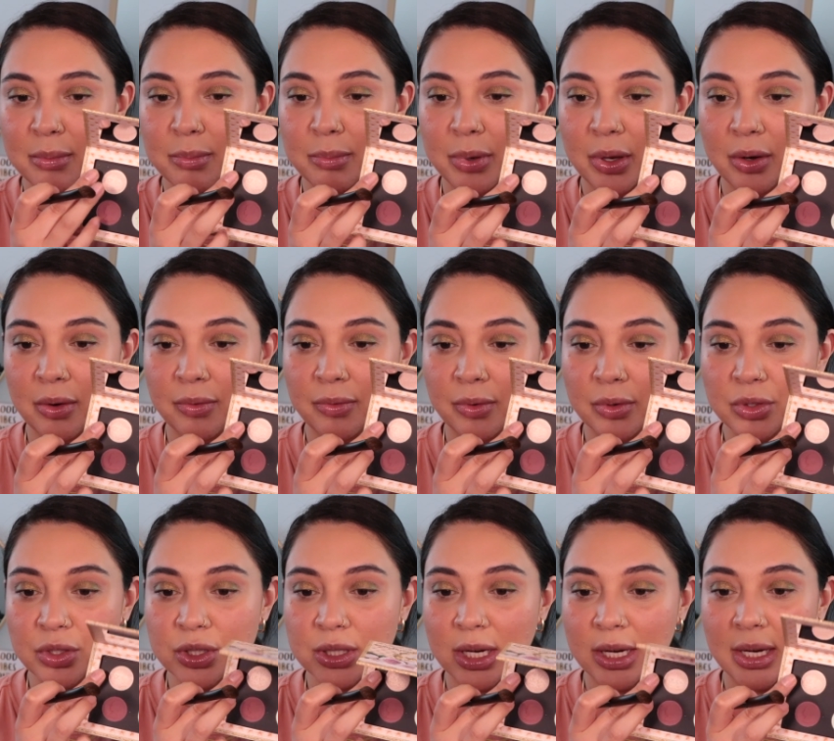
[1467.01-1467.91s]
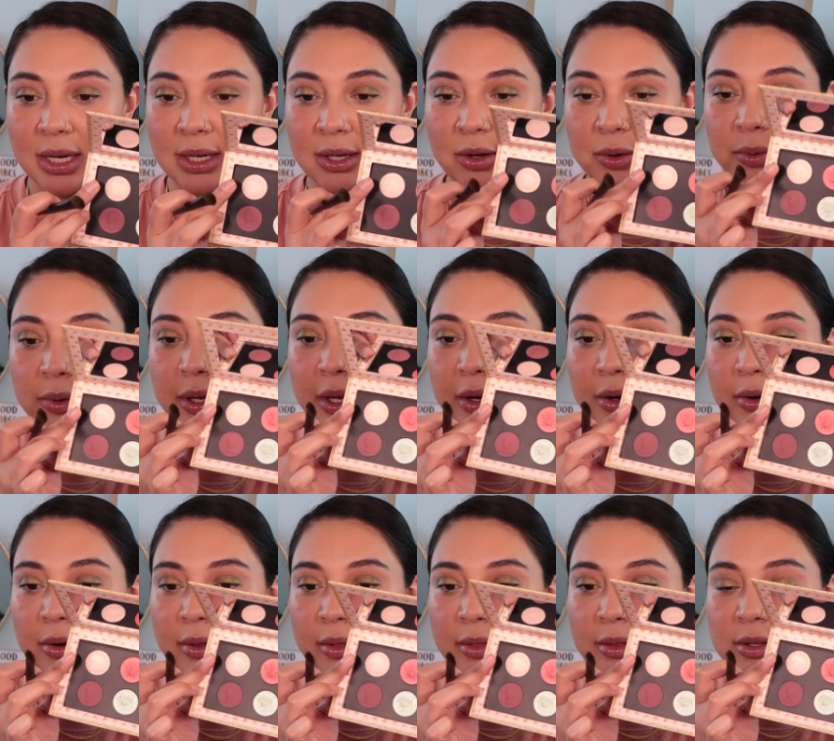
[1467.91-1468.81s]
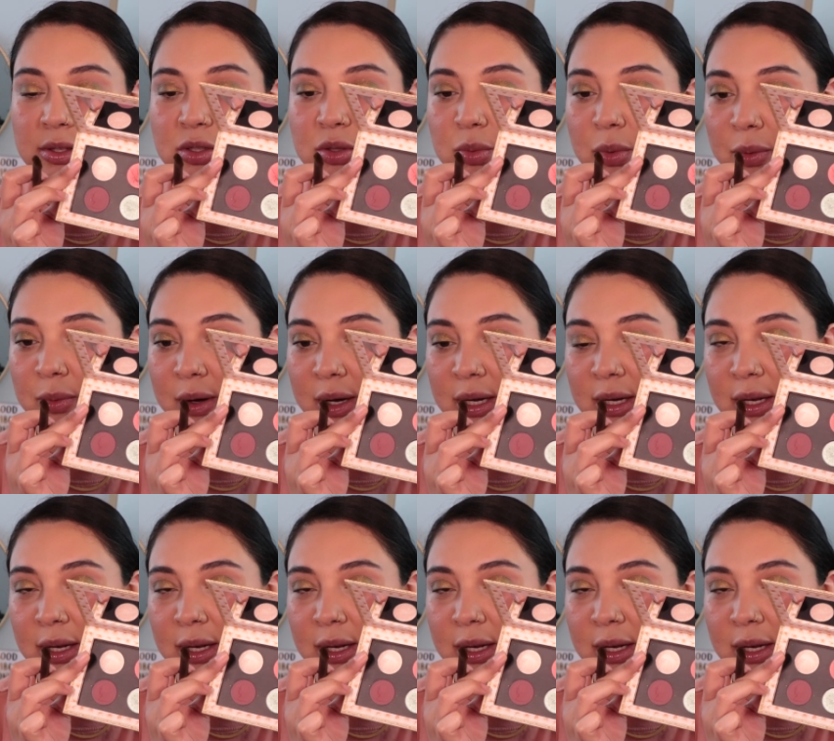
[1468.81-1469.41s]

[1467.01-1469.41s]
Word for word: beautiful shade, no here, this one right